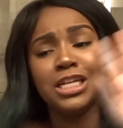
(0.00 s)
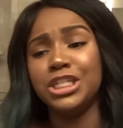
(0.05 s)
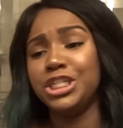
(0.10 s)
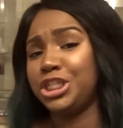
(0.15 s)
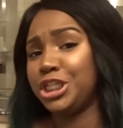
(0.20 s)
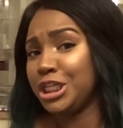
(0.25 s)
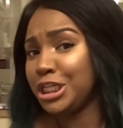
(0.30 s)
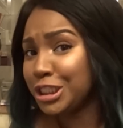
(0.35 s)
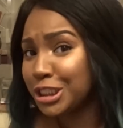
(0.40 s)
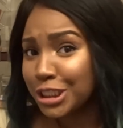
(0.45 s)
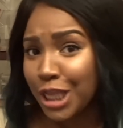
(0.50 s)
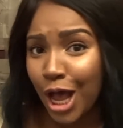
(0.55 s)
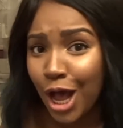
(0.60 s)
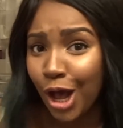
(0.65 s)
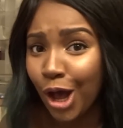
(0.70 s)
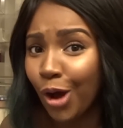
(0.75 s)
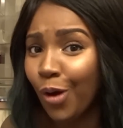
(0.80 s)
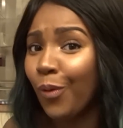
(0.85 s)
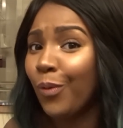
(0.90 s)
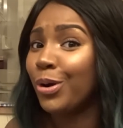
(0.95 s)

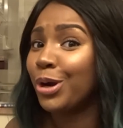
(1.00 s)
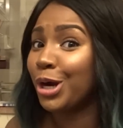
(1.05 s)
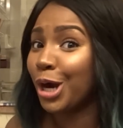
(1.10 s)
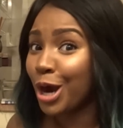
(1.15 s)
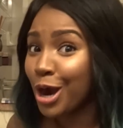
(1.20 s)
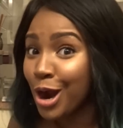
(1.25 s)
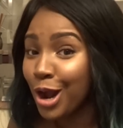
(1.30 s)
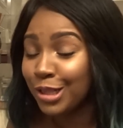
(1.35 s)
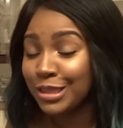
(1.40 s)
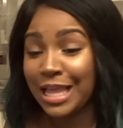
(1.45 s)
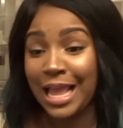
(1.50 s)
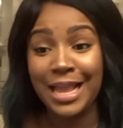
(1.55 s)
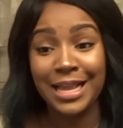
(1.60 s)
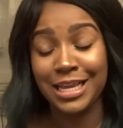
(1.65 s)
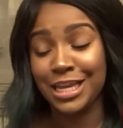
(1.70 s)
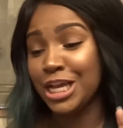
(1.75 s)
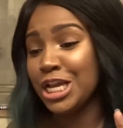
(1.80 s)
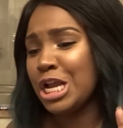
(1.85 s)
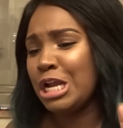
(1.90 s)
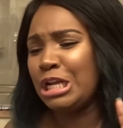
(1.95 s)
Jisoo, girl,
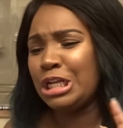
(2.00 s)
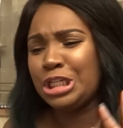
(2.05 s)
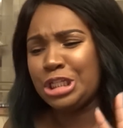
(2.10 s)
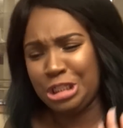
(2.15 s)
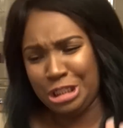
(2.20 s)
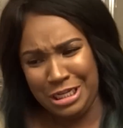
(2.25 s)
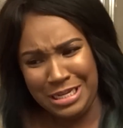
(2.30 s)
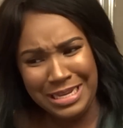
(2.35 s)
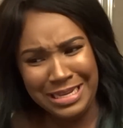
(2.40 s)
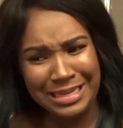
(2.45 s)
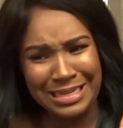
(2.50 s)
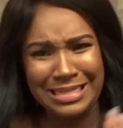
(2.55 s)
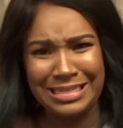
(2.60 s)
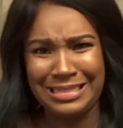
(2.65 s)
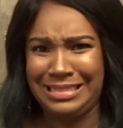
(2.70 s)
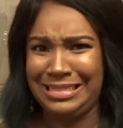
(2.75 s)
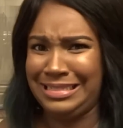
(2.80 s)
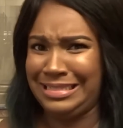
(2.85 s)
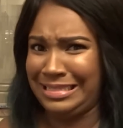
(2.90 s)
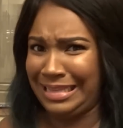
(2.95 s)
like, she
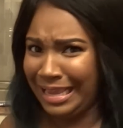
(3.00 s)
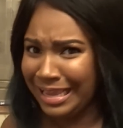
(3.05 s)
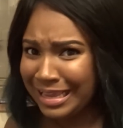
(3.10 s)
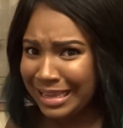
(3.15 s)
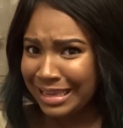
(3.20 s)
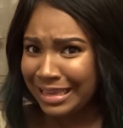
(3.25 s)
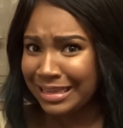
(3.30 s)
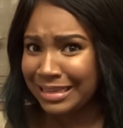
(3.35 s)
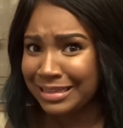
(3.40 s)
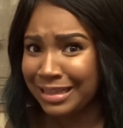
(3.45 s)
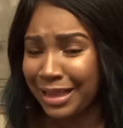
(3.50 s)
can sing.